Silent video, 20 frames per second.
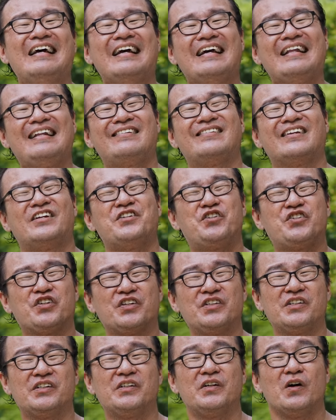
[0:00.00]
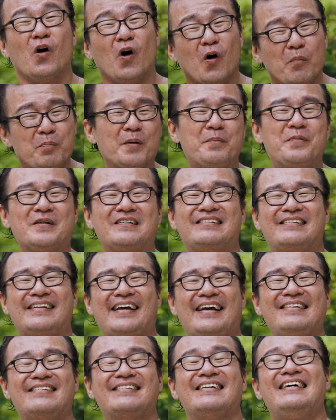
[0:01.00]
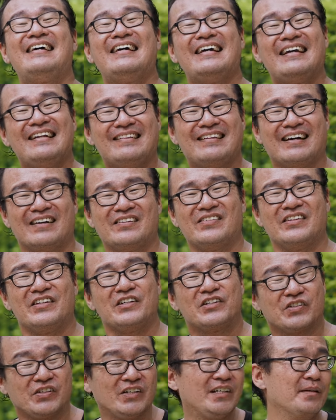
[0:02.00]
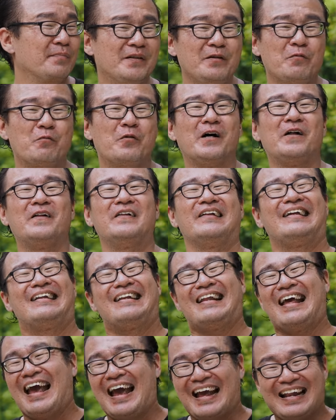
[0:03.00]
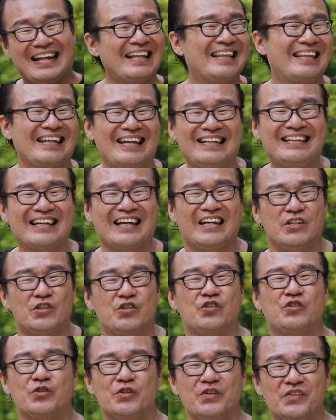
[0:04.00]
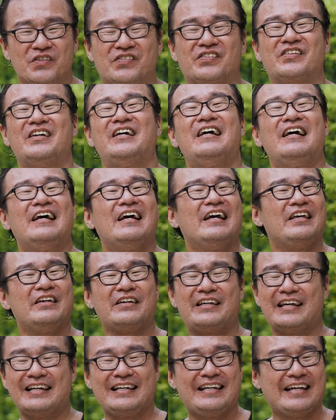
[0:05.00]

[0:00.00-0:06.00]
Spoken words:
It is a general all-purpose lens. It does incredibly well in anything that it shoots. You can